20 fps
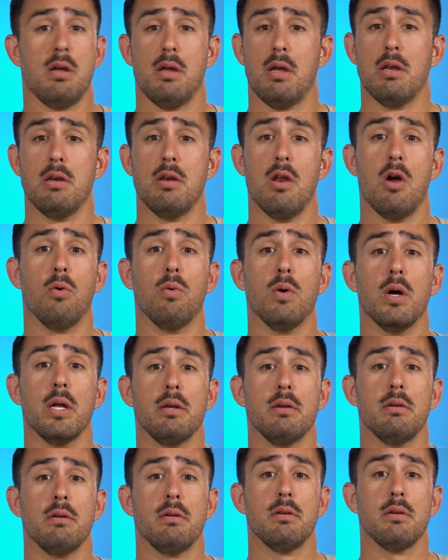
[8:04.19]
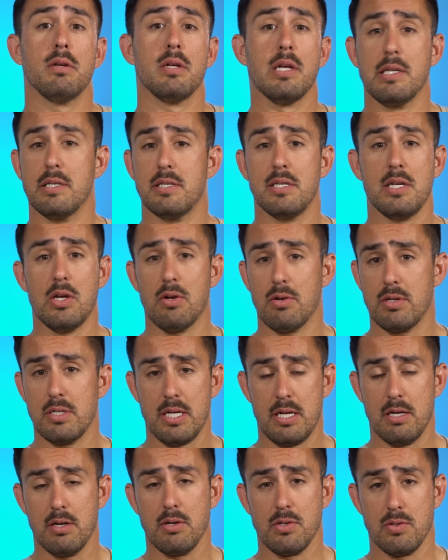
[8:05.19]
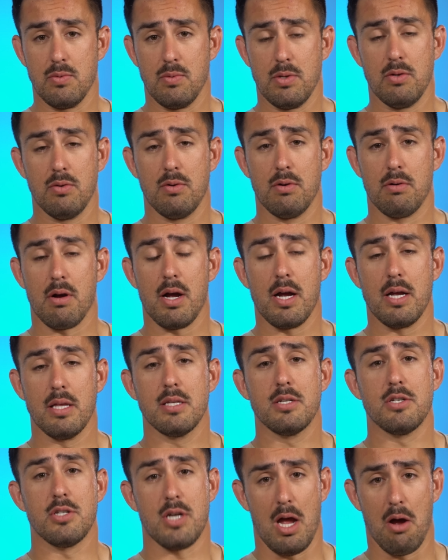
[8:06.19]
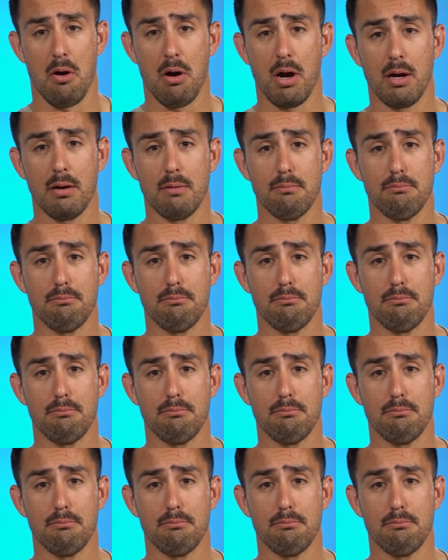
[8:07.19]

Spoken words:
And no one can see your tears when you cry in the shower.